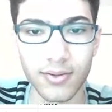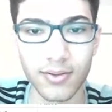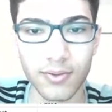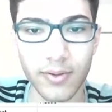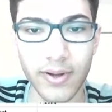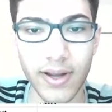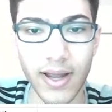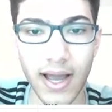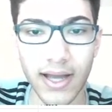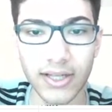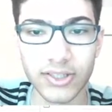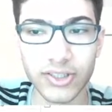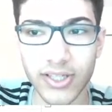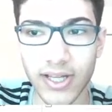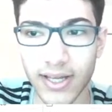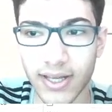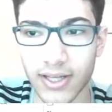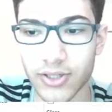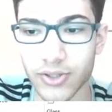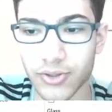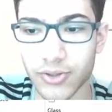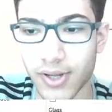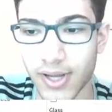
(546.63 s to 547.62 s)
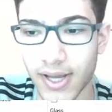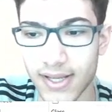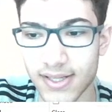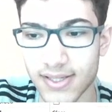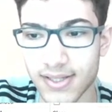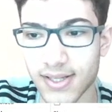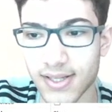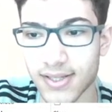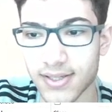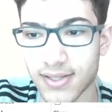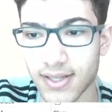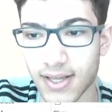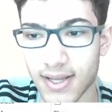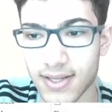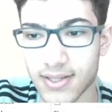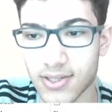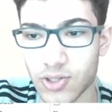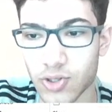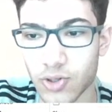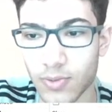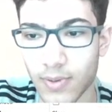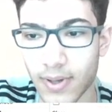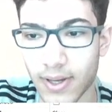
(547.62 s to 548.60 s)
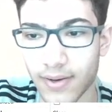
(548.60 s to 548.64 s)
Wait, actually, I can show you guys this ice
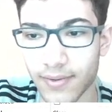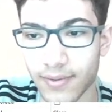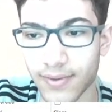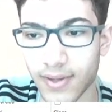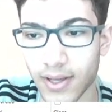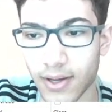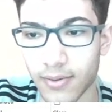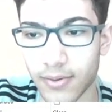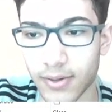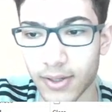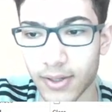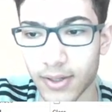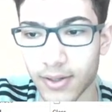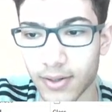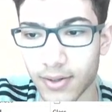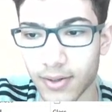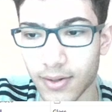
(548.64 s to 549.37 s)
cube and a tower.